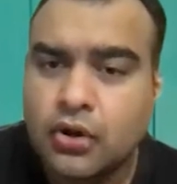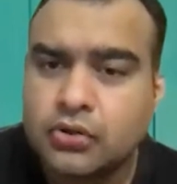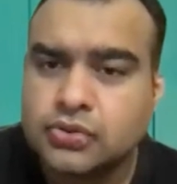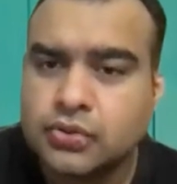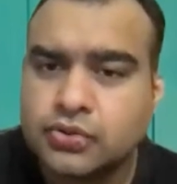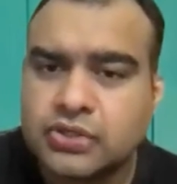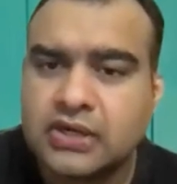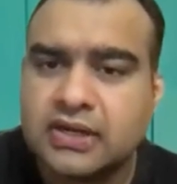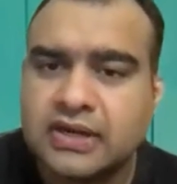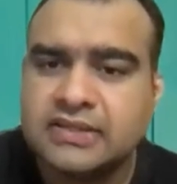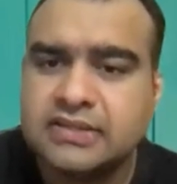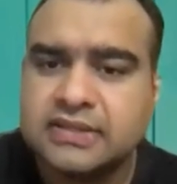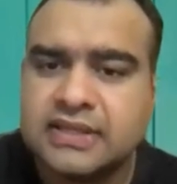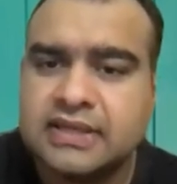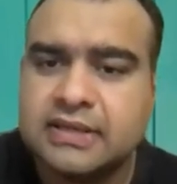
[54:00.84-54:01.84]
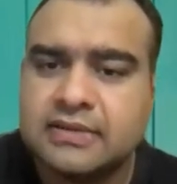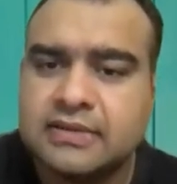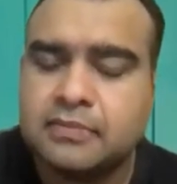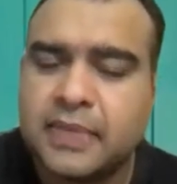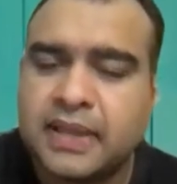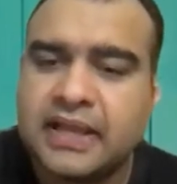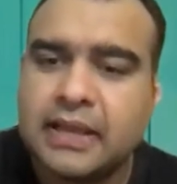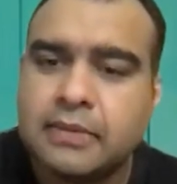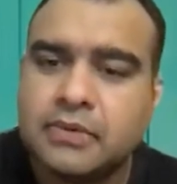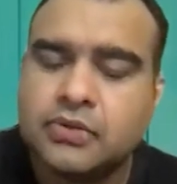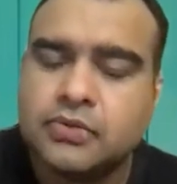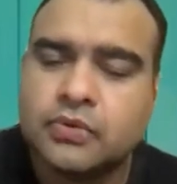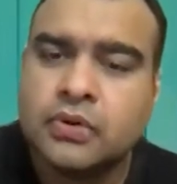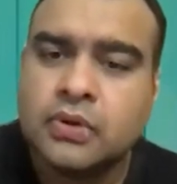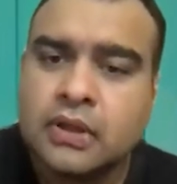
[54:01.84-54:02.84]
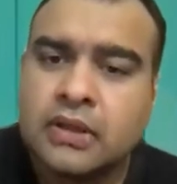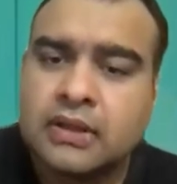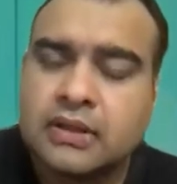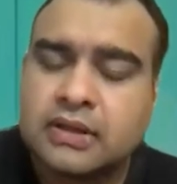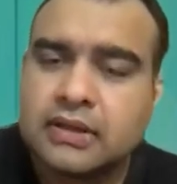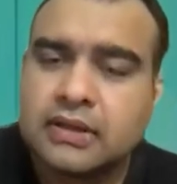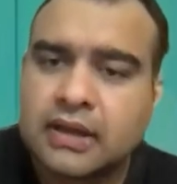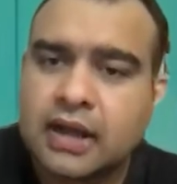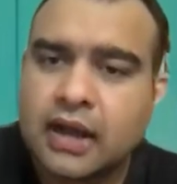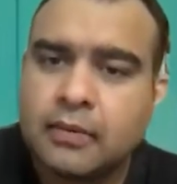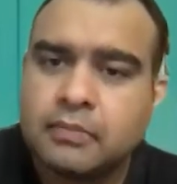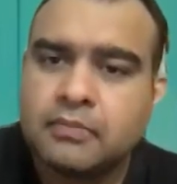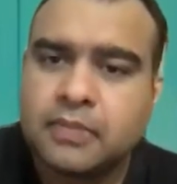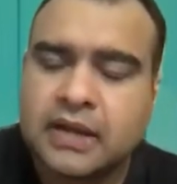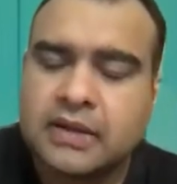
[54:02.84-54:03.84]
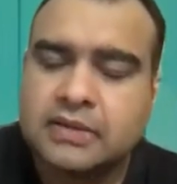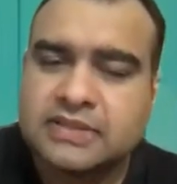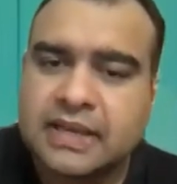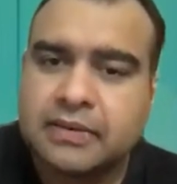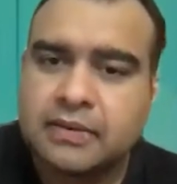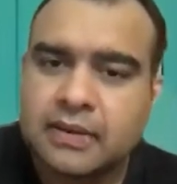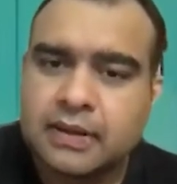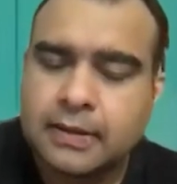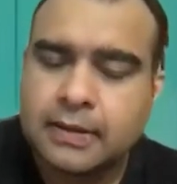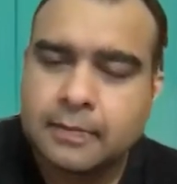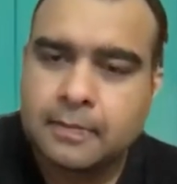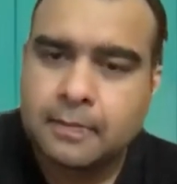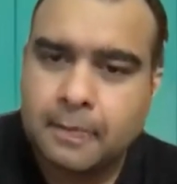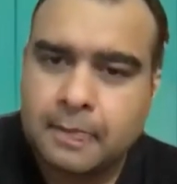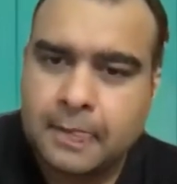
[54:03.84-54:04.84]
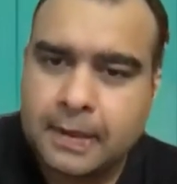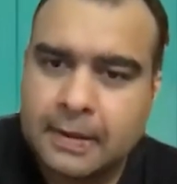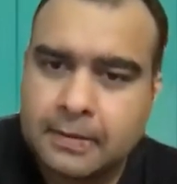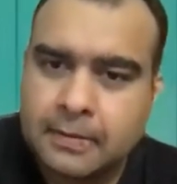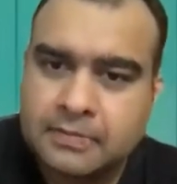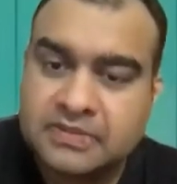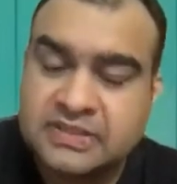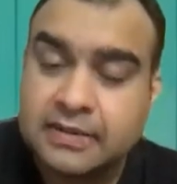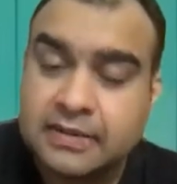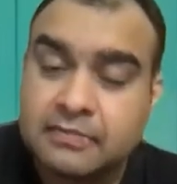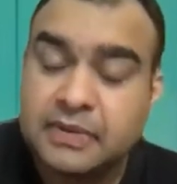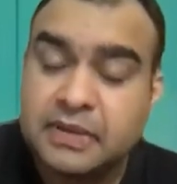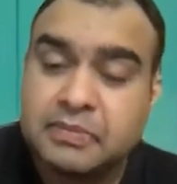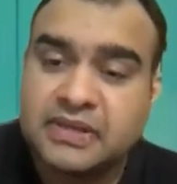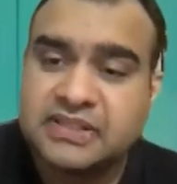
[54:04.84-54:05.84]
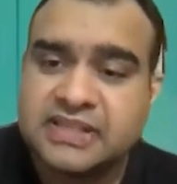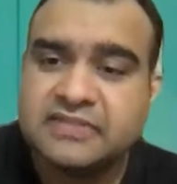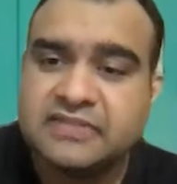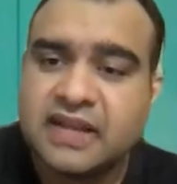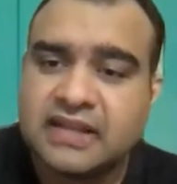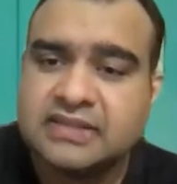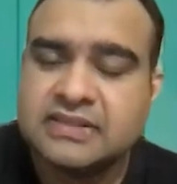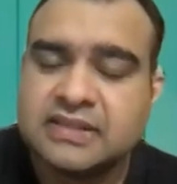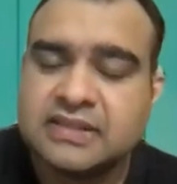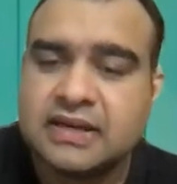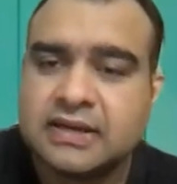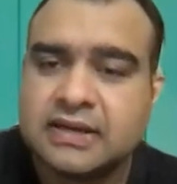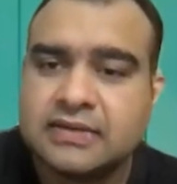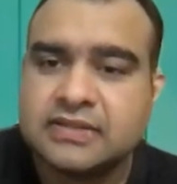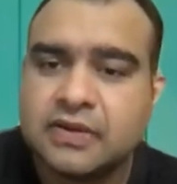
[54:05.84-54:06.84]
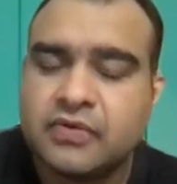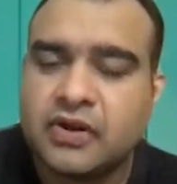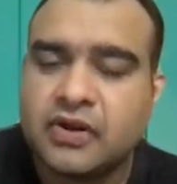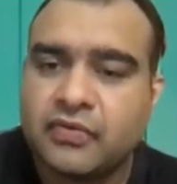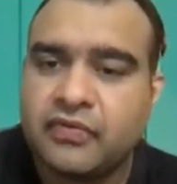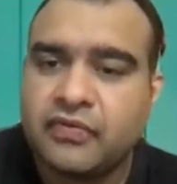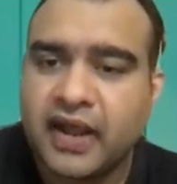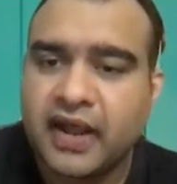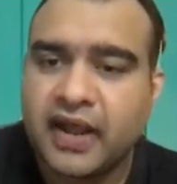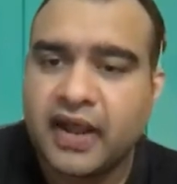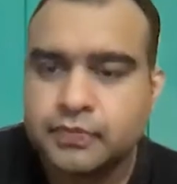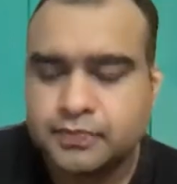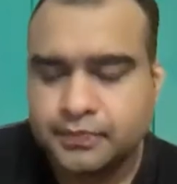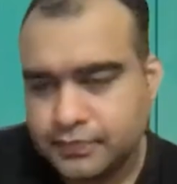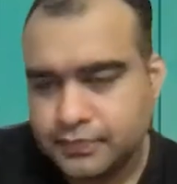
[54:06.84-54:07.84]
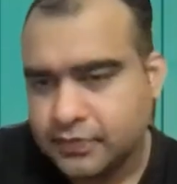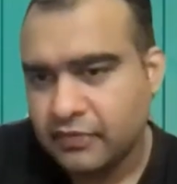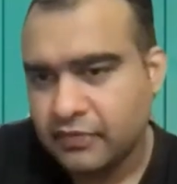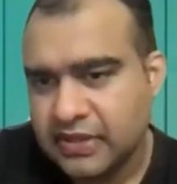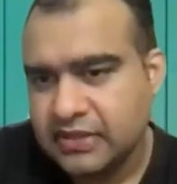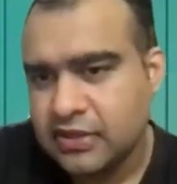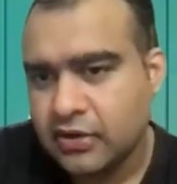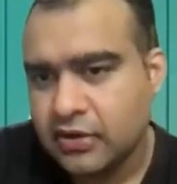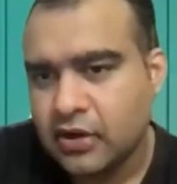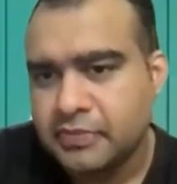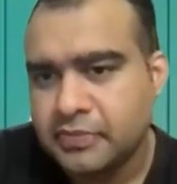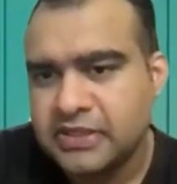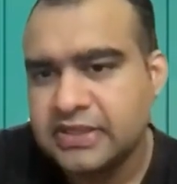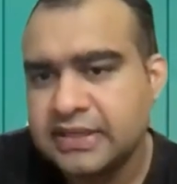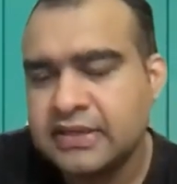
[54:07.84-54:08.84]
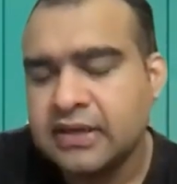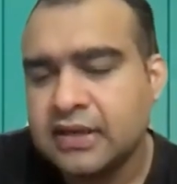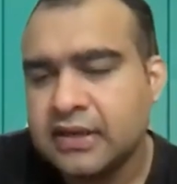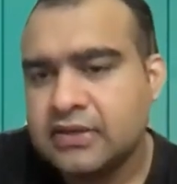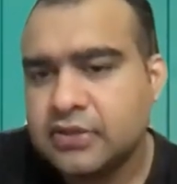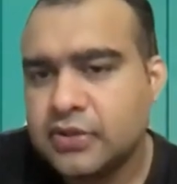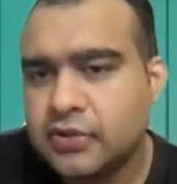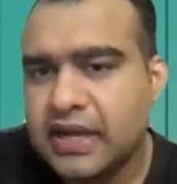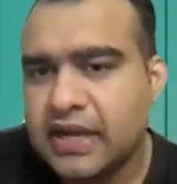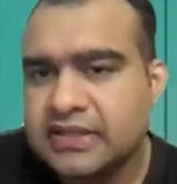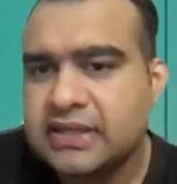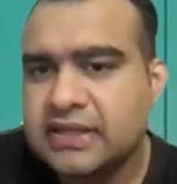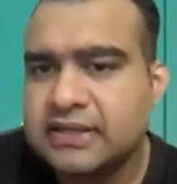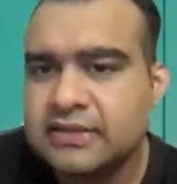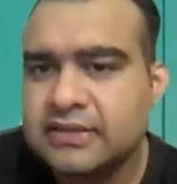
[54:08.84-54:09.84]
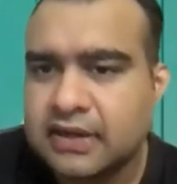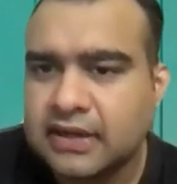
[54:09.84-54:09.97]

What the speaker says: social currency, being able to come say be perceived as someone of value within your community. You would actually